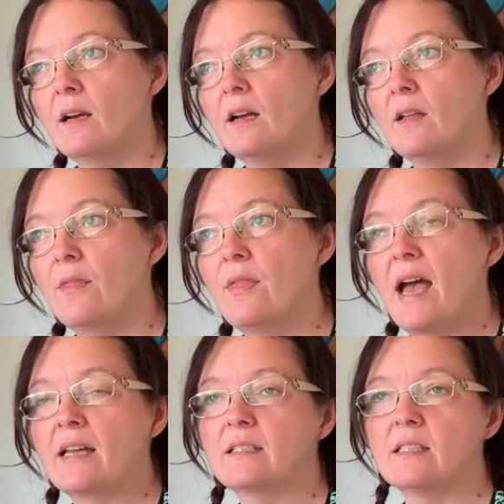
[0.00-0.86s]

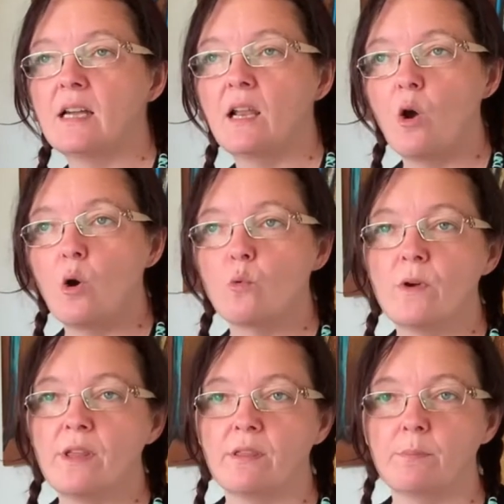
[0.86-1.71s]
that, along
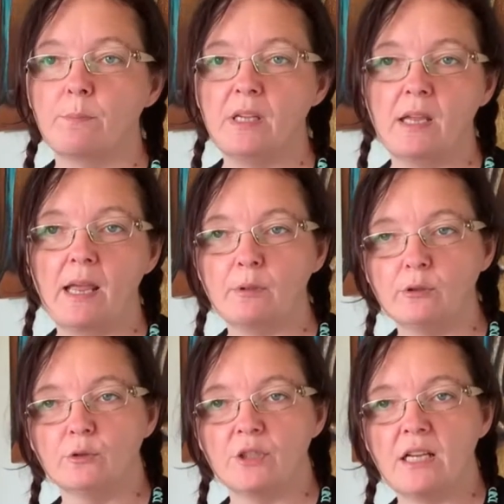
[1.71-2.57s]
with being able
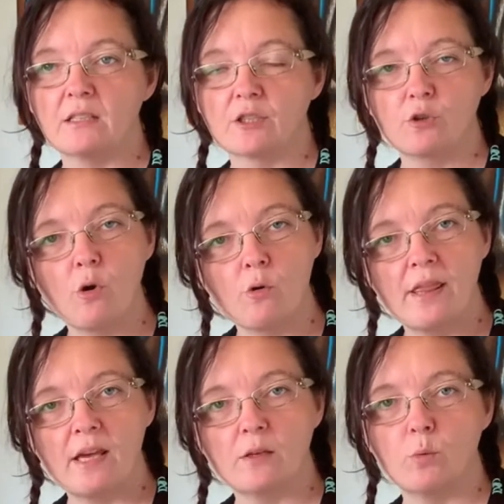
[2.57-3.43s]
to tell a story
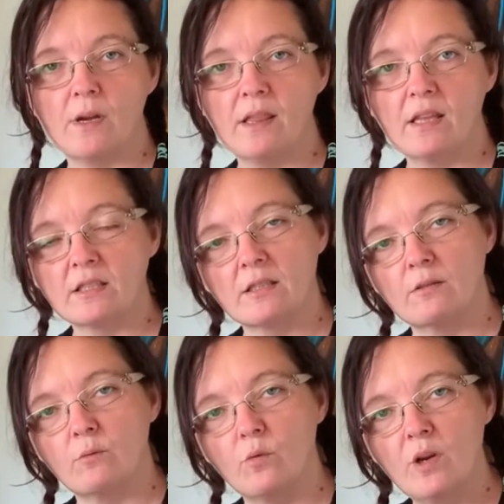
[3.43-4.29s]
that way, that's
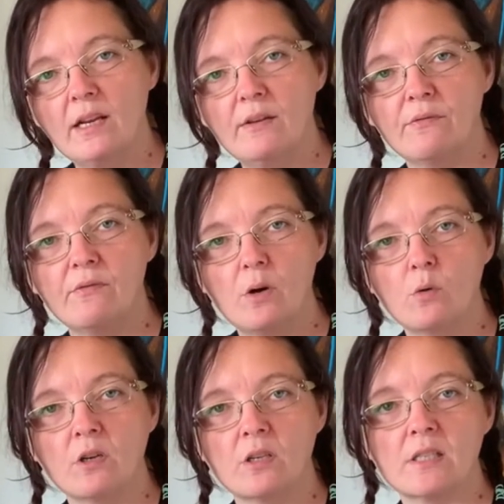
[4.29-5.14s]
really
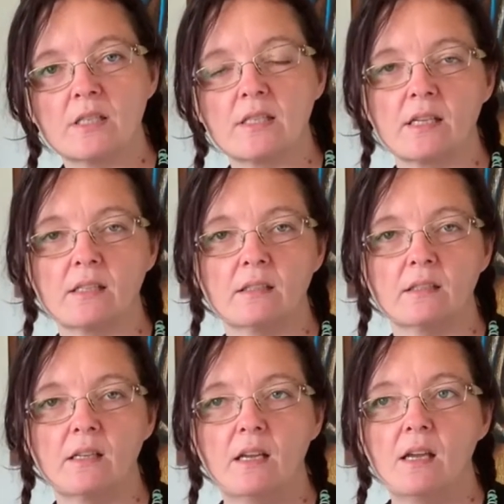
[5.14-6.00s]
focused and
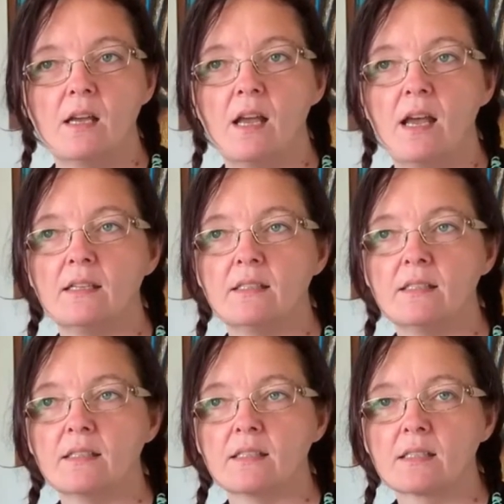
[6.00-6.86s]

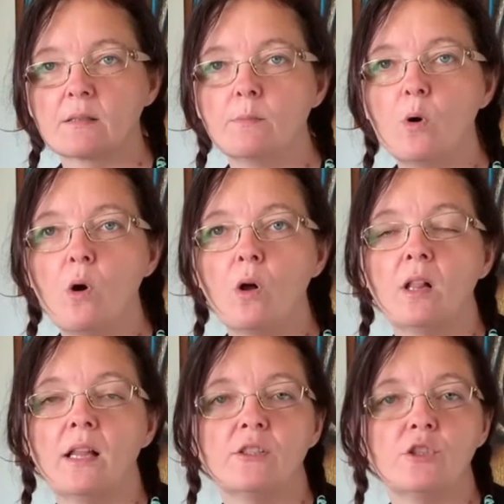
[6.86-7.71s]
small,
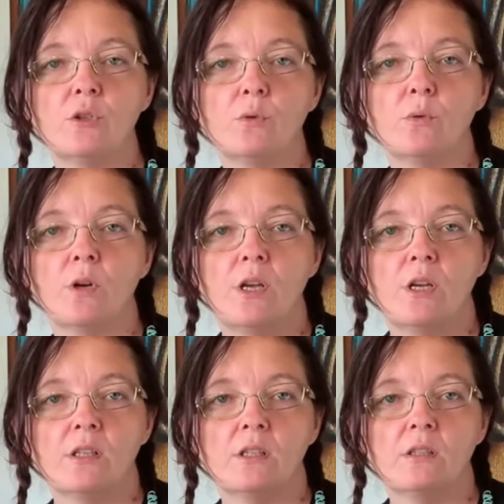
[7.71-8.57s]
and you
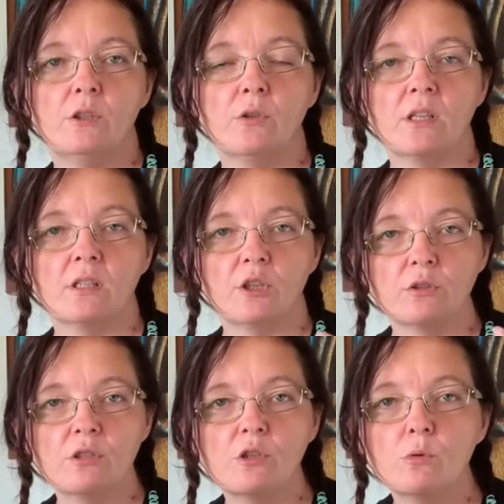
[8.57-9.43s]
can
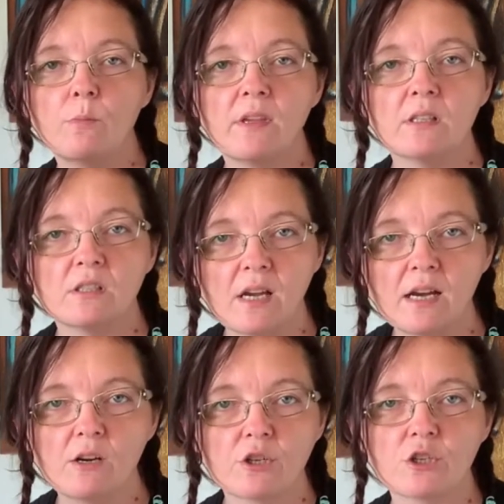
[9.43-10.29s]
consume the
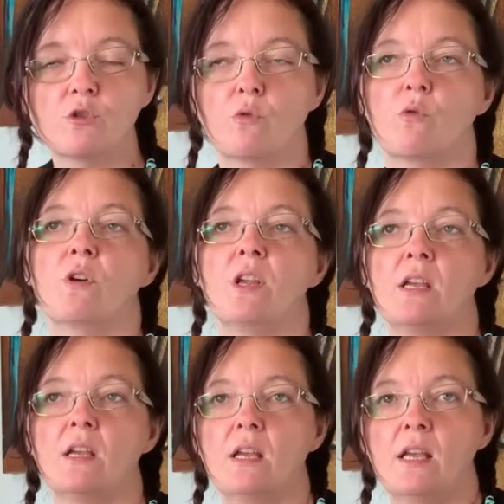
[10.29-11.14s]
entire story
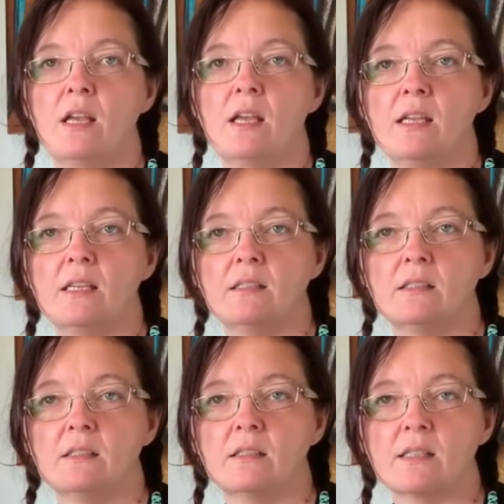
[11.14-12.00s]
in
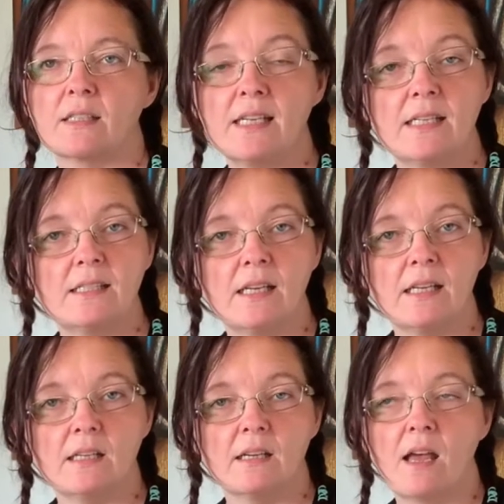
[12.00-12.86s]
a
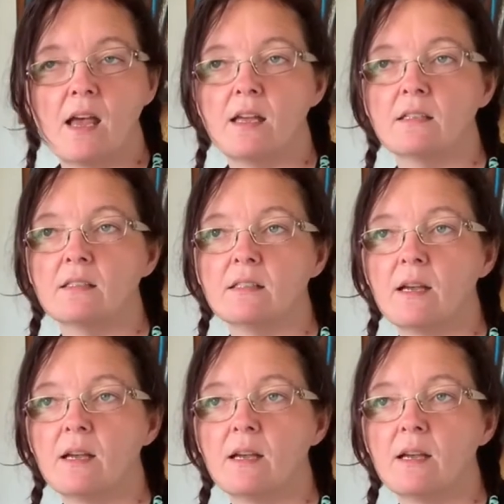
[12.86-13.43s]
sitting, and